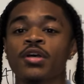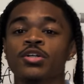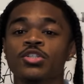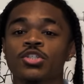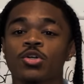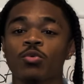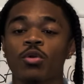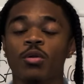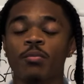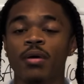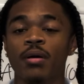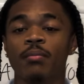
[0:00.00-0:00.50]
So
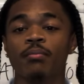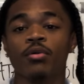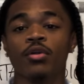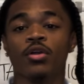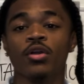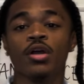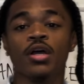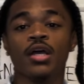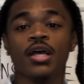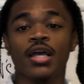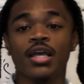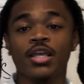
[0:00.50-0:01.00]

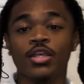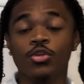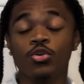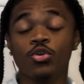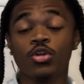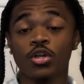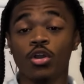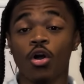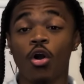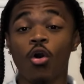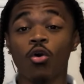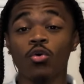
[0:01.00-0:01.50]
remember, you
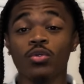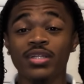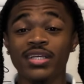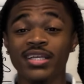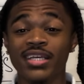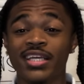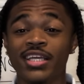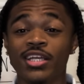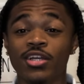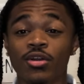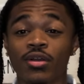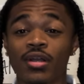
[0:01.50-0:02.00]
can only
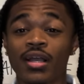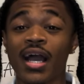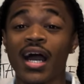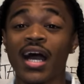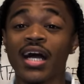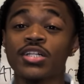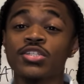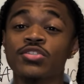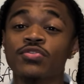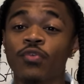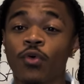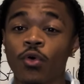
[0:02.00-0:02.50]
hear
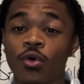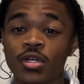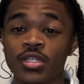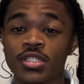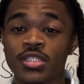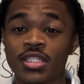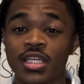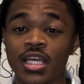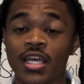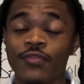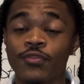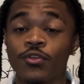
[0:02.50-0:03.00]
God's
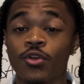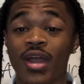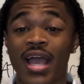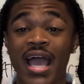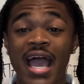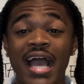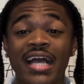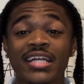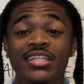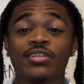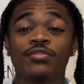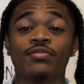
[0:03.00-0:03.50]
voice if you're
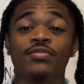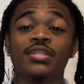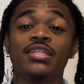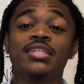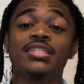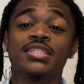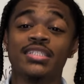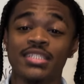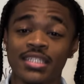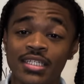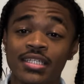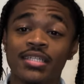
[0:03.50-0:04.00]
actively
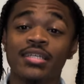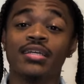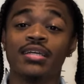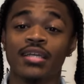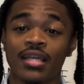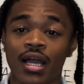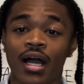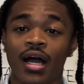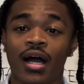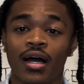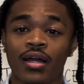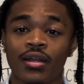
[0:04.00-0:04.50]
seeking
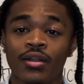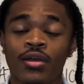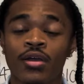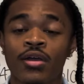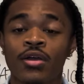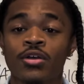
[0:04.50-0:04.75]
God.